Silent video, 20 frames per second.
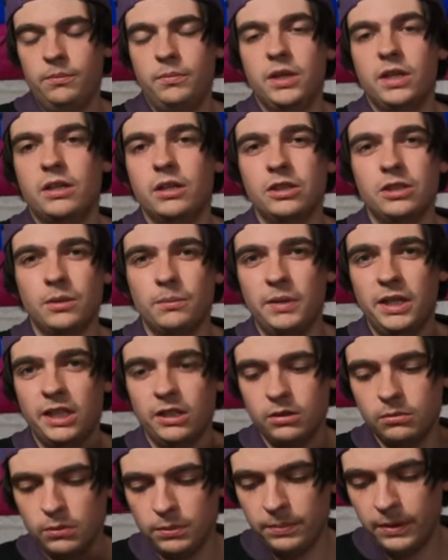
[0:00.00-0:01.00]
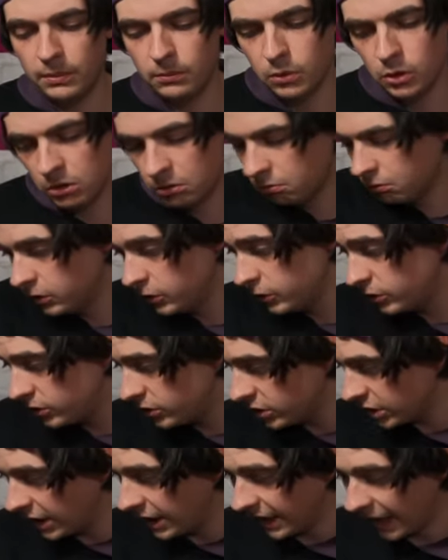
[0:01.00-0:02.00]
because it makes them a bit more
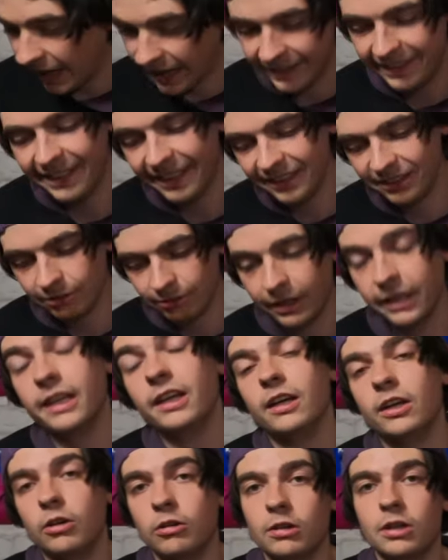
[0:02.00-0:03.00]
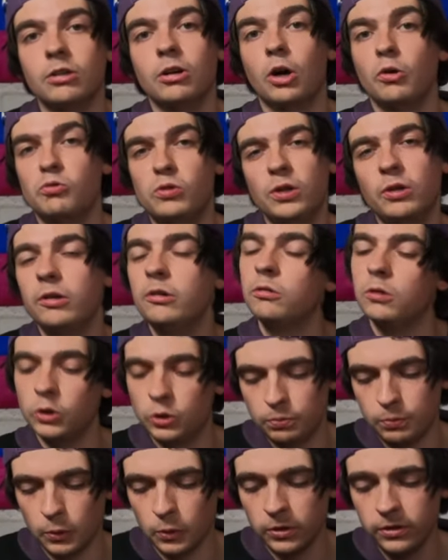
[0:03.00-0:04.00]
loose and I kind of like a really
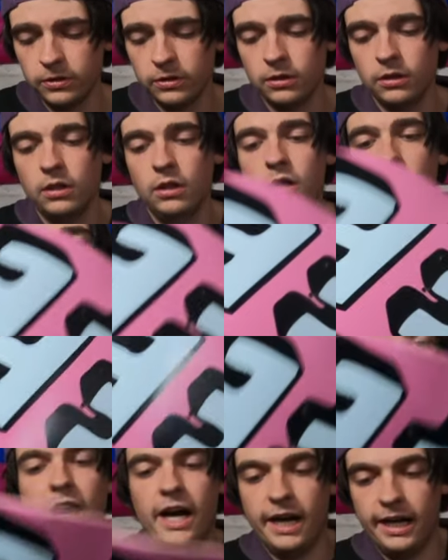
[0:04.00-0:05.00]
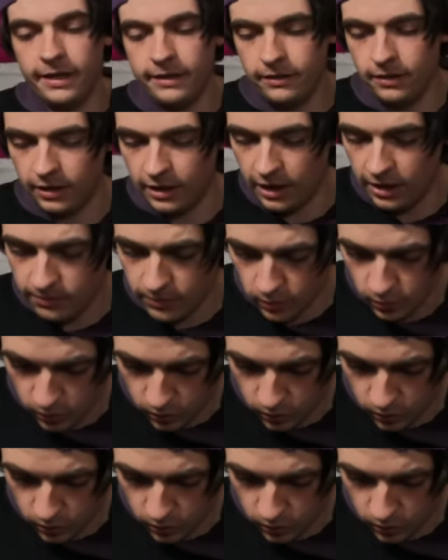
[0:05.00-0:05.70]
loose board. And even